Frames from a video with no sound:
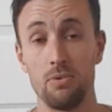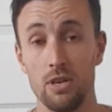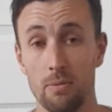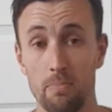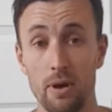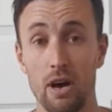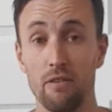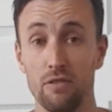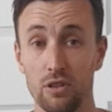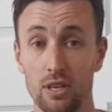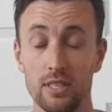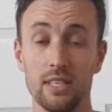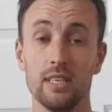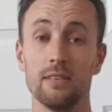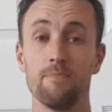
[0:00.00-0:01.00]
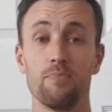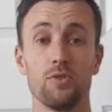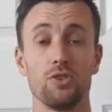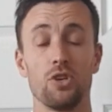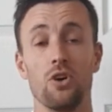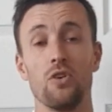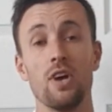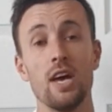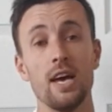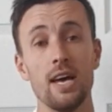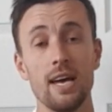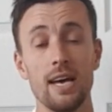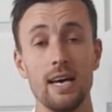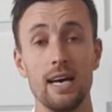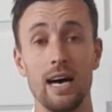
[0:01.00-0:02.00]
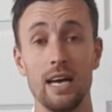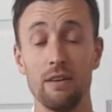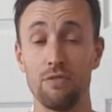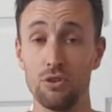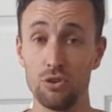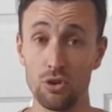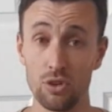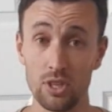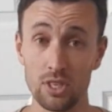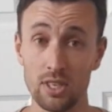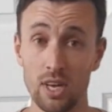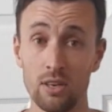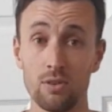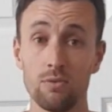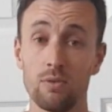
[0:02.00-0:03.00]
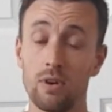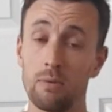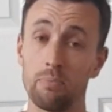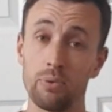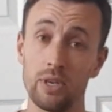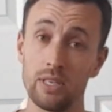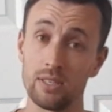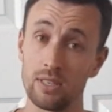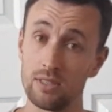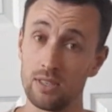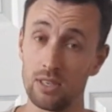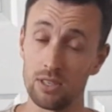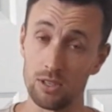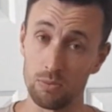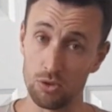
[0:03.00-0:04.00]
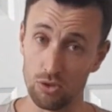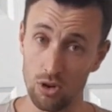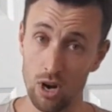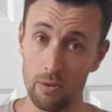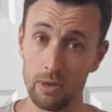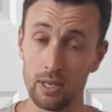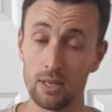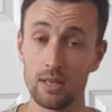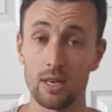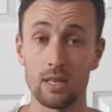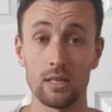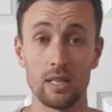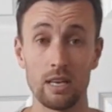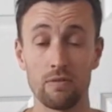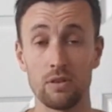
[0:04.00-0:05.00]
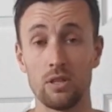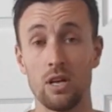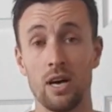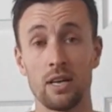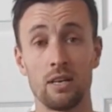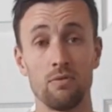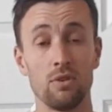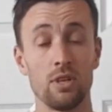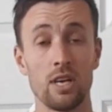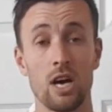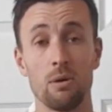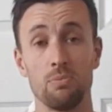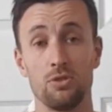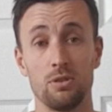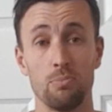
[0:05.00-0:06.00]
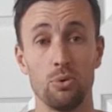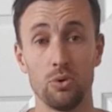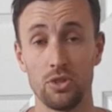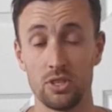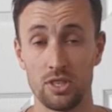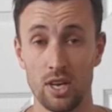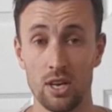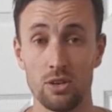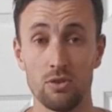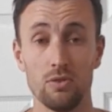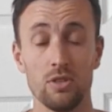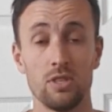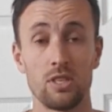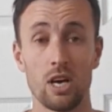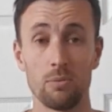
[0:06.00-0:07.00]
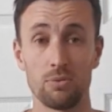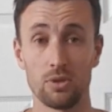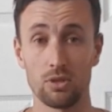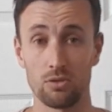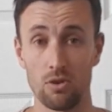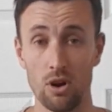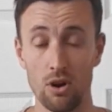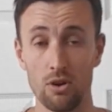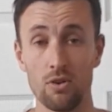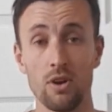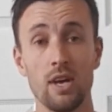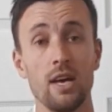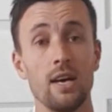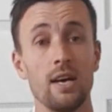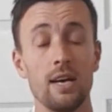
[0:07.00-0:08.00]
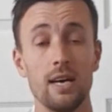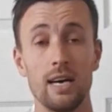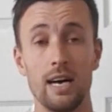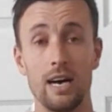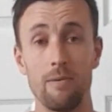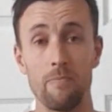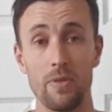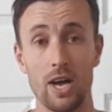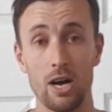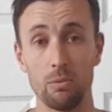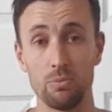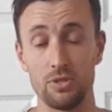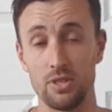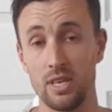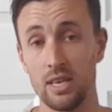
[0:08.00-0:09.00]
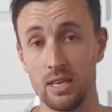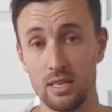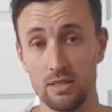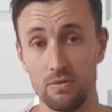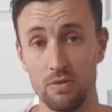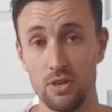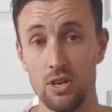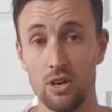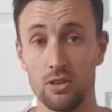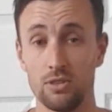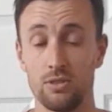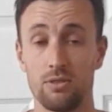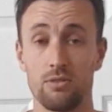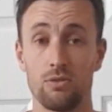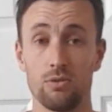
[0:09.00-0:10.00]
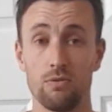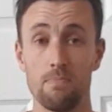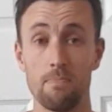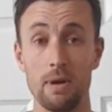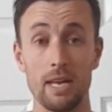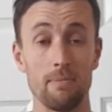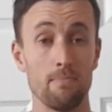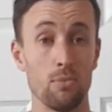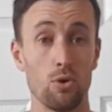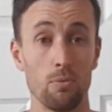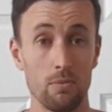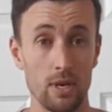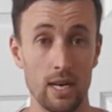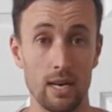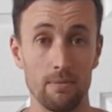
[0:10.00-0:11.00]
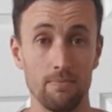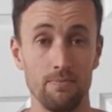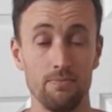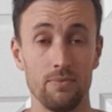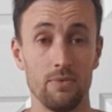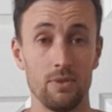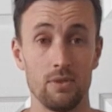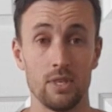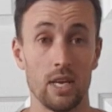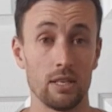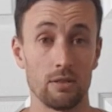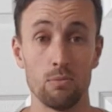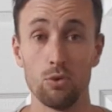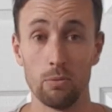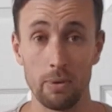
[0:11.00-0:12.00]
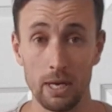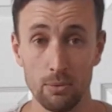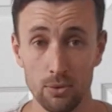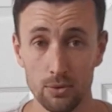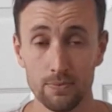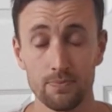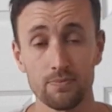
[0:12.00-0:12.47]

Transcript: powerful idea. So if you're new to the channel, please consider subscribing, leave a like. It really helps support the channel. It just helps it grow, helps these videos sort of get to more people.